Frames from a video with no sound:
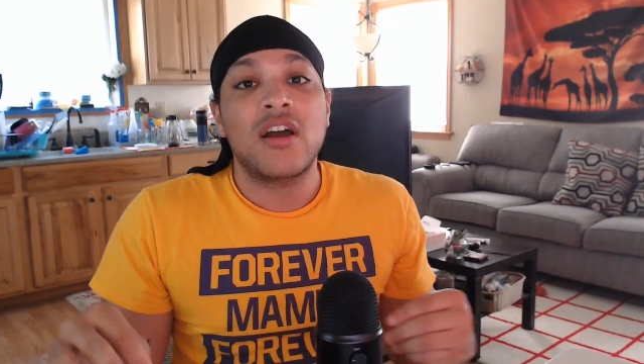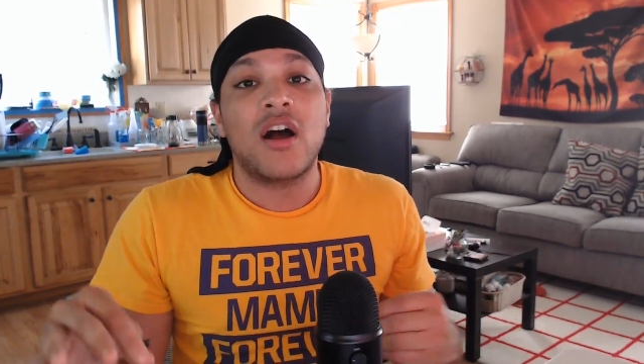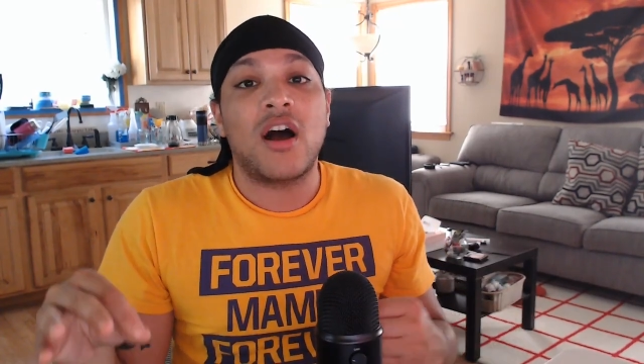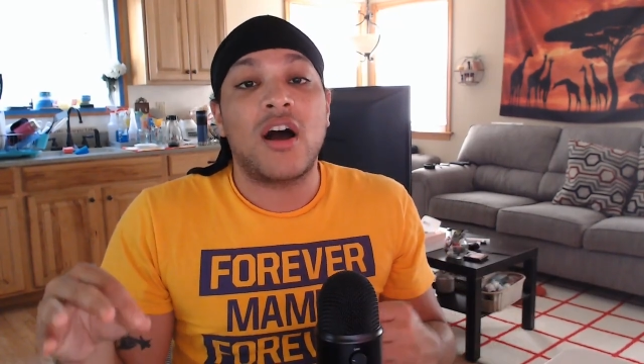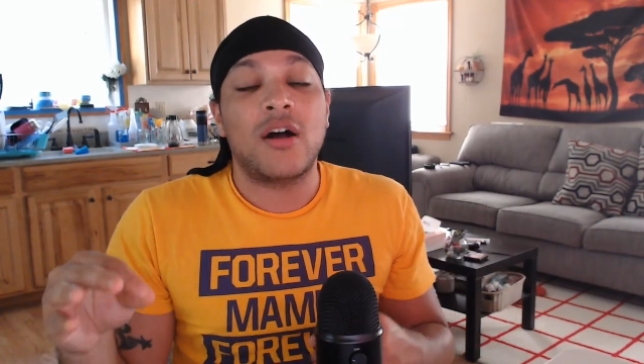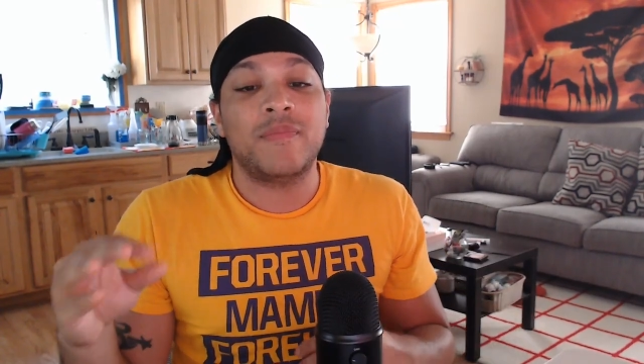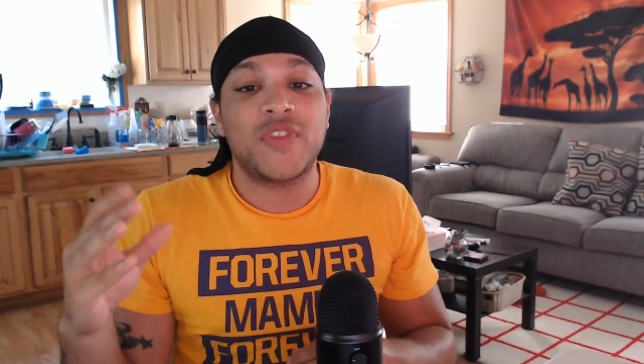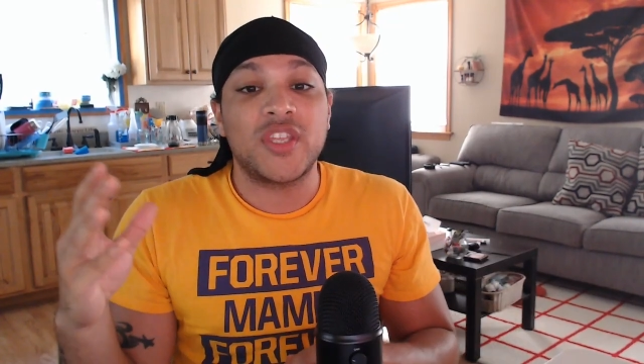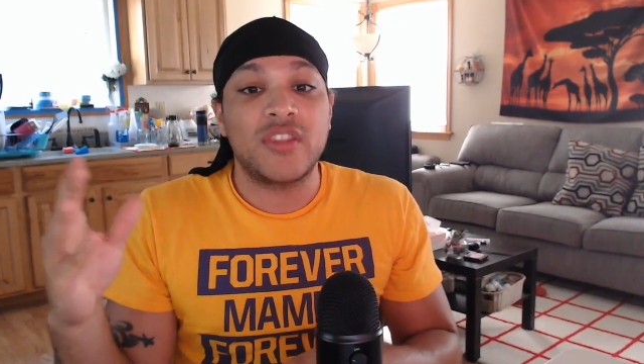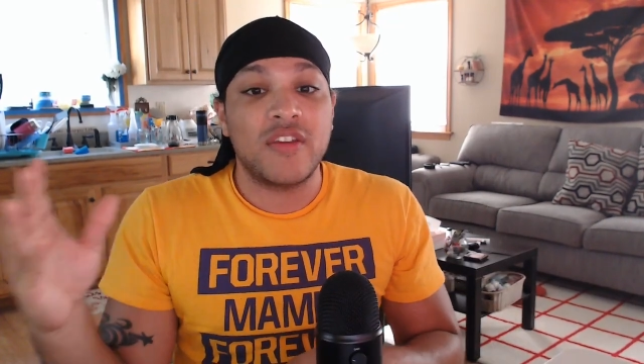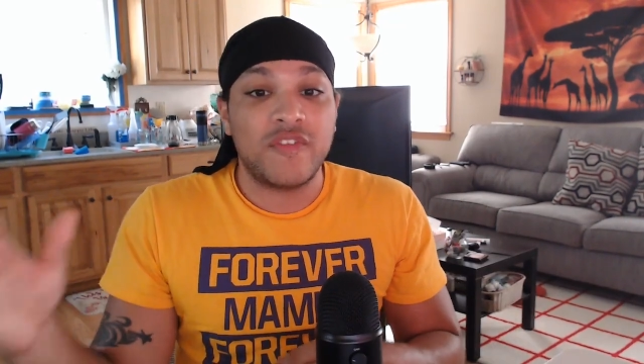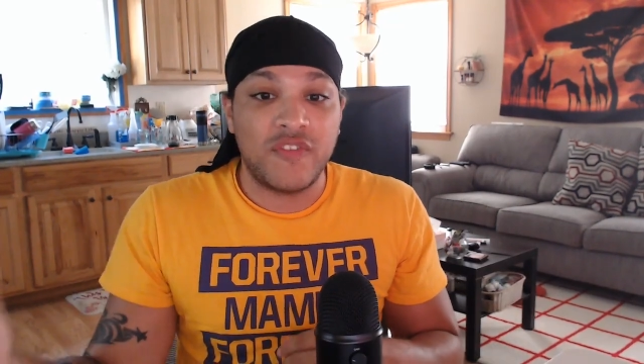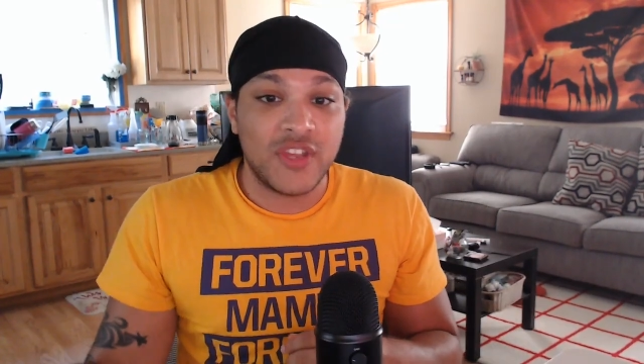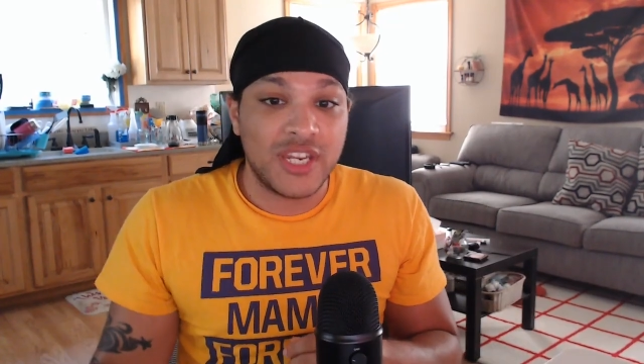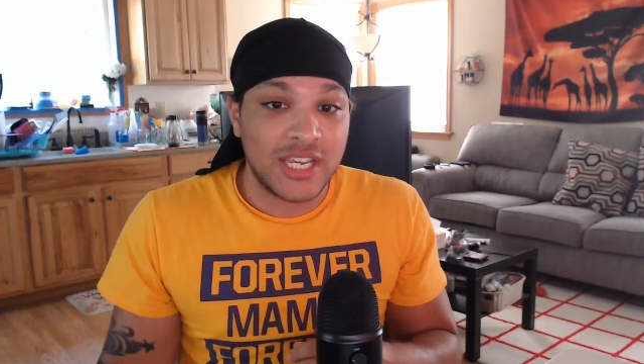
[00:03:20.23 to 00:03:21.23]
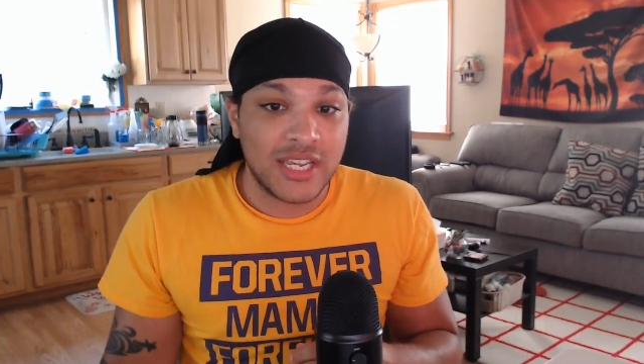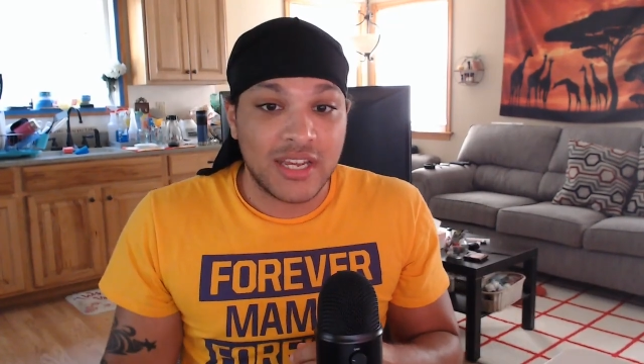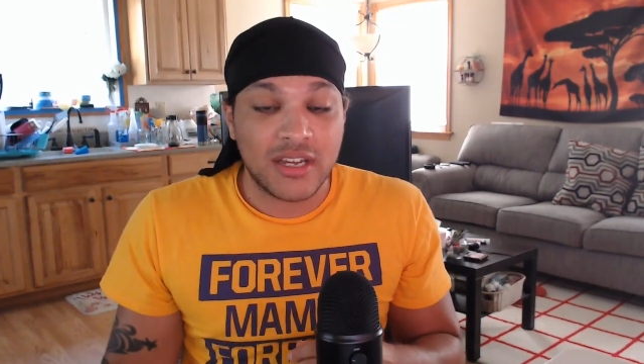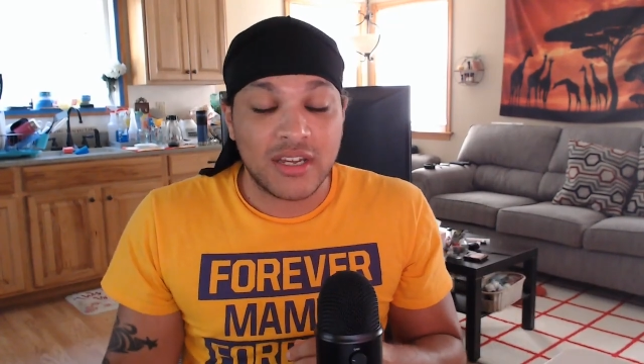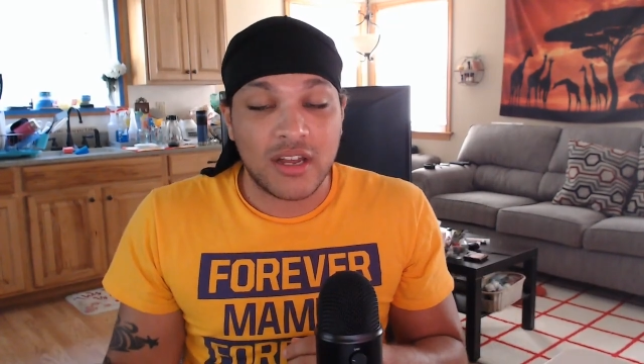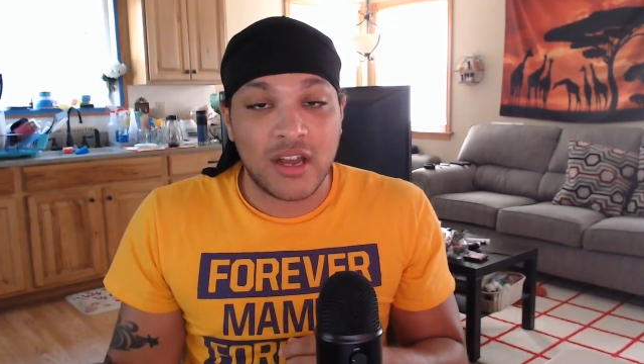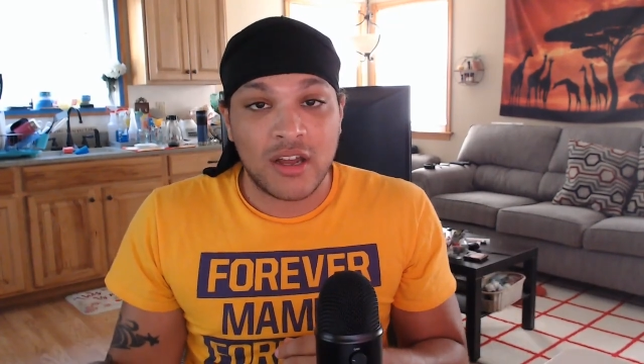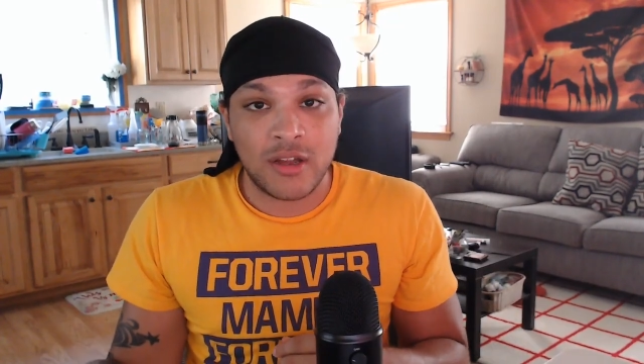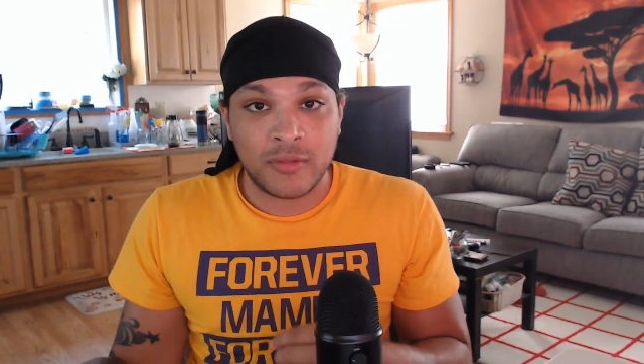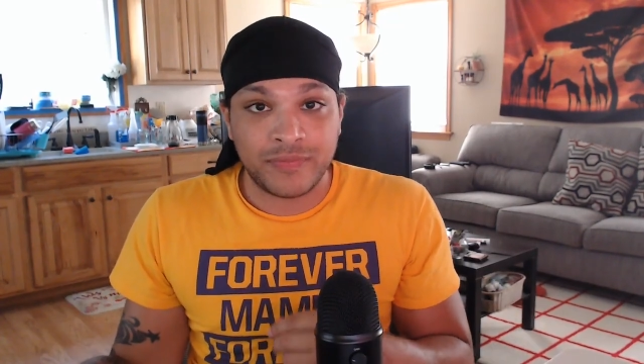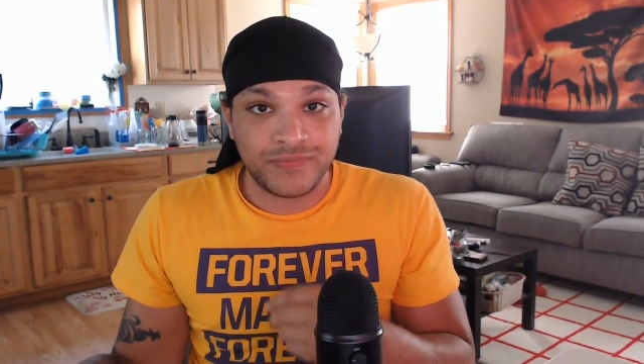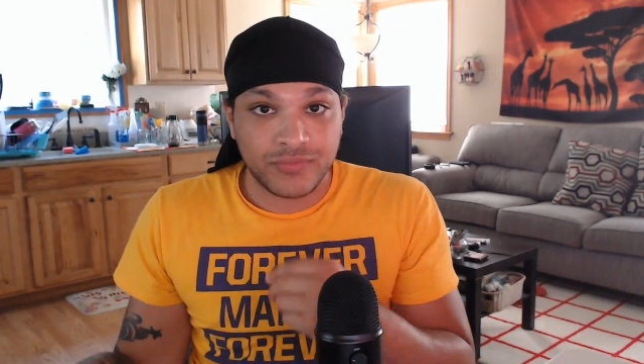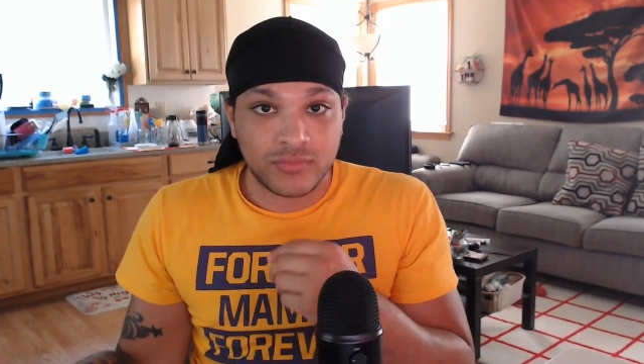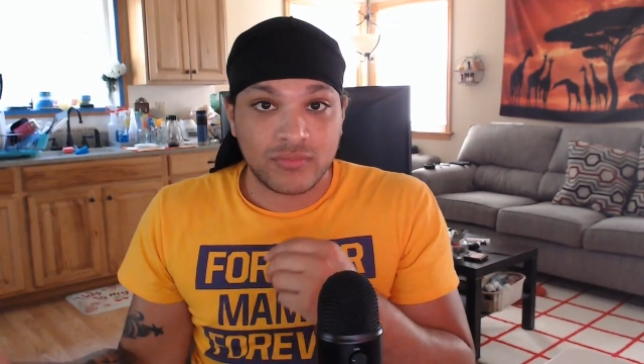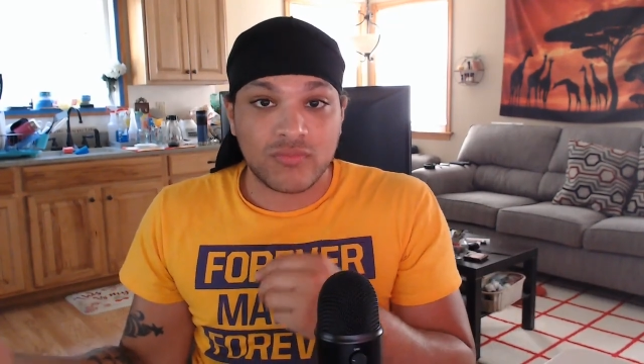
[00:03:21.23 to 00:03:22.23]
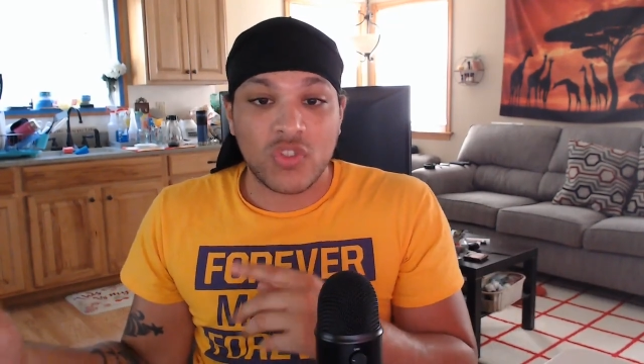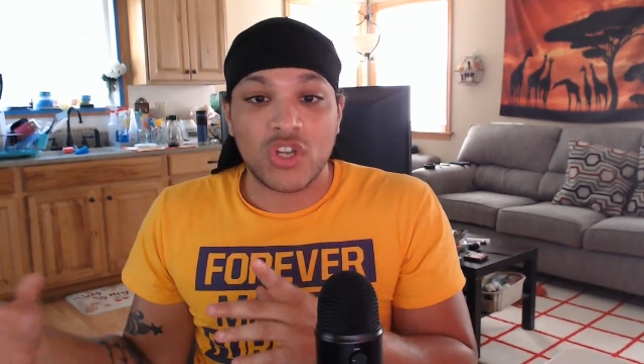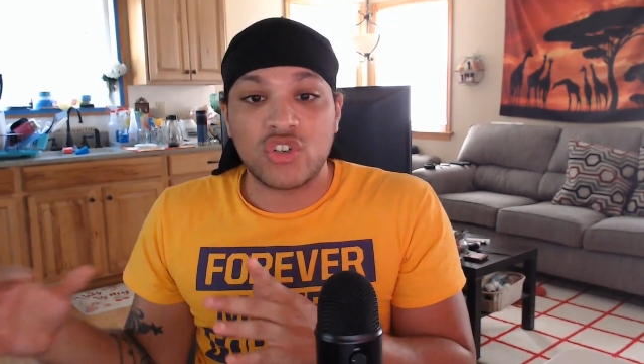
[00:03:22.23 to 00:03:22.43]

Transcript: the NVIDIA